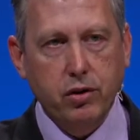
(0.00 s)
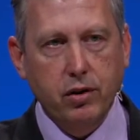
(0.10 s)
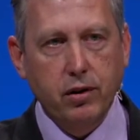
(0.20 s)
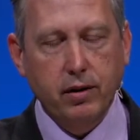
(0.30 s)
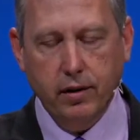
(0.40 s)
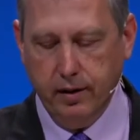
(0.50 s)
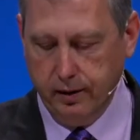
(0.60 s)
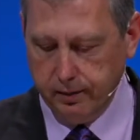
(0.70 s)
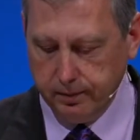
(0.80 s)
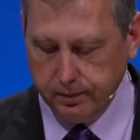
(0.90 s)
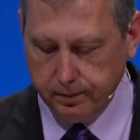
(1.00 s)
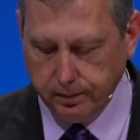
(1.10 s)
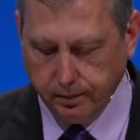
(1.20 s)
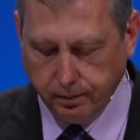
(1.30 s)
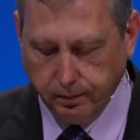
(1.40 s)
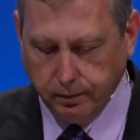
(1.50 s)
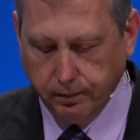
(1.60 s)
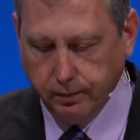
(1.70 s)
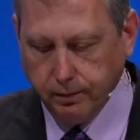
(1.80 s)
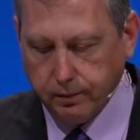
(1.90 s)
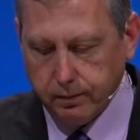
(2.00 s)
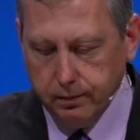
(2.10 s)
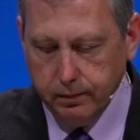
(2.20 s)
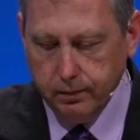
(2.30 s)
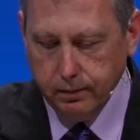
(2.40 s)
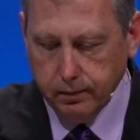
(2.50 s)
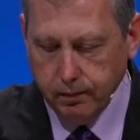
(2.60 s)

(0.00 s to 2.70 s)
(silence)